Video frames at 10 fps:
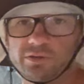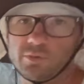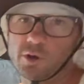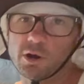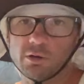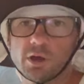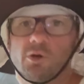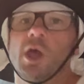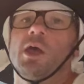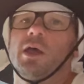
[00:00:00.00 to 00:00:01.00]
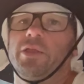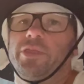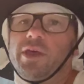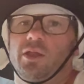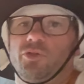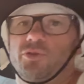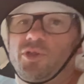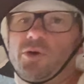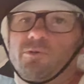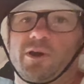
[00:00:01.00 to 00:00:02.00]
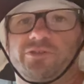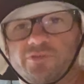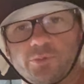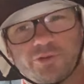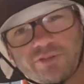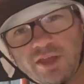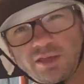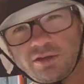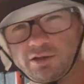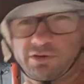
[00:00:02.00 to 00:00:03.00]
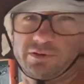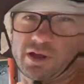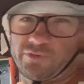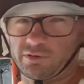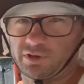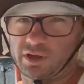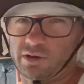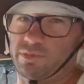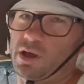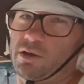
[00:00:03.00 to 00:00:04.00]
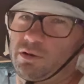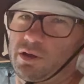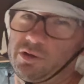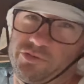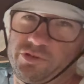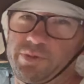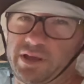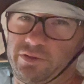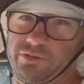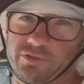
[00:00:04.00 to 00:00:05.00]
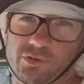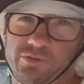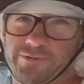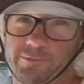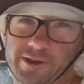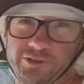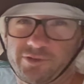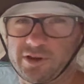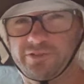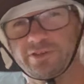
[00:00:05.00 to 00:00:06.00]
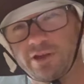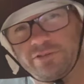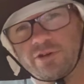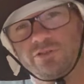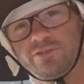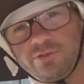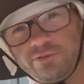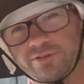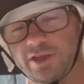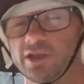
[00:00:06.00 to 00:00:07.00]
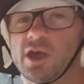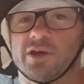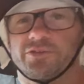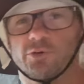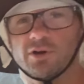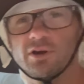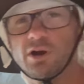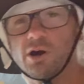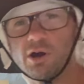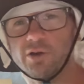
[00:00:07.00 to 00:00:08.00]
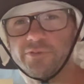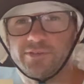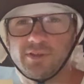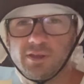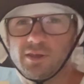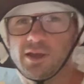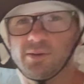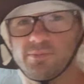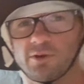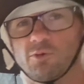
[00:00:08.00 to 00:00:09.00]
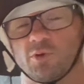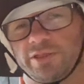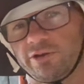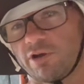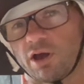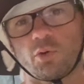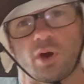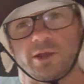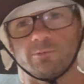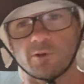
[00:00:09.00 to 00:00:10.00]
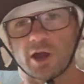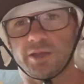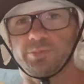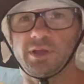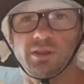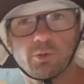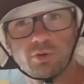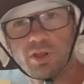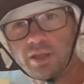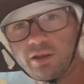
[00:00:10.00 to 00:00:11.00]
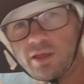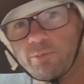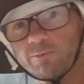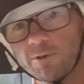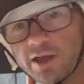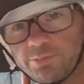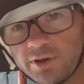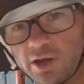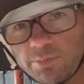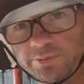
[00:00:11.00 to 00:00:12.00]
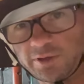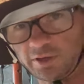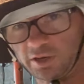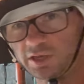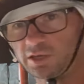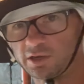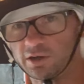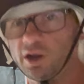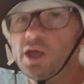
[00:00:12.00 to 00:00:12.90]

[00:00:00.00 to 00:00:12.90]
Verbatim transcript: tomorrow and then the rest of them will stay in here. I've already got about 100 pounds sold for restaurant sales on Tuesday. So we're harvesting them when they're not quite ripe and then we're letting them ripen up in here.